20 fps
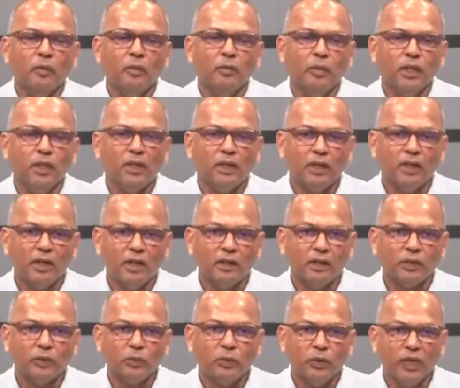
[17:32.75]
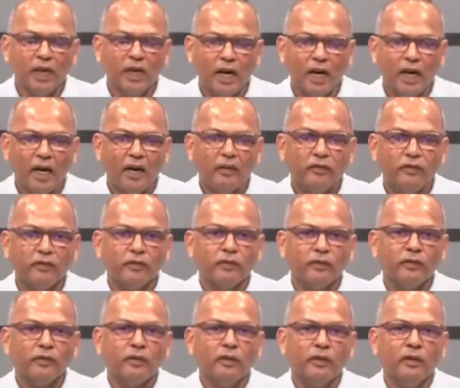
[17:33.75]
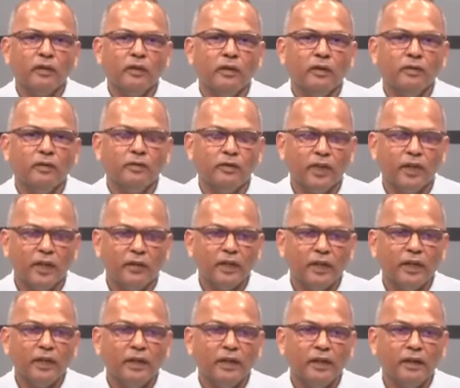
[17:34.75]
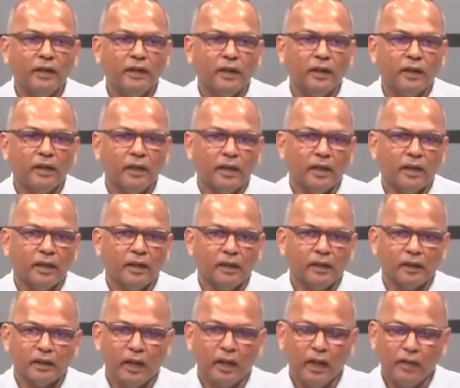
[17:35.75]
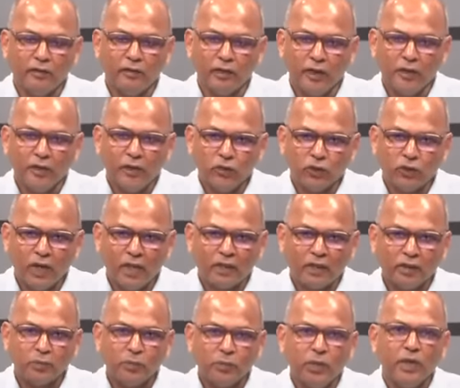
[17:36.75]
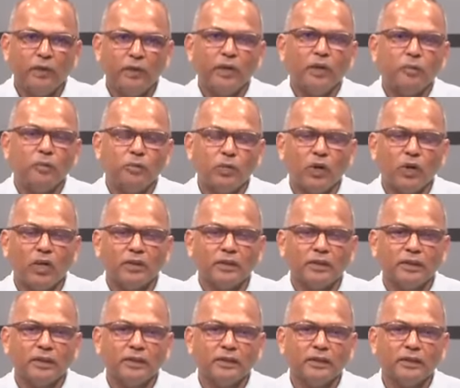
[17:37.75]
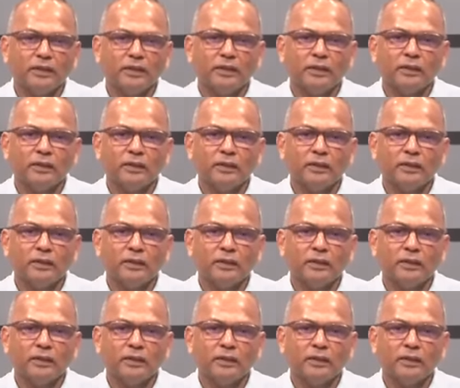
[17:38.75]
because we have a very transparent process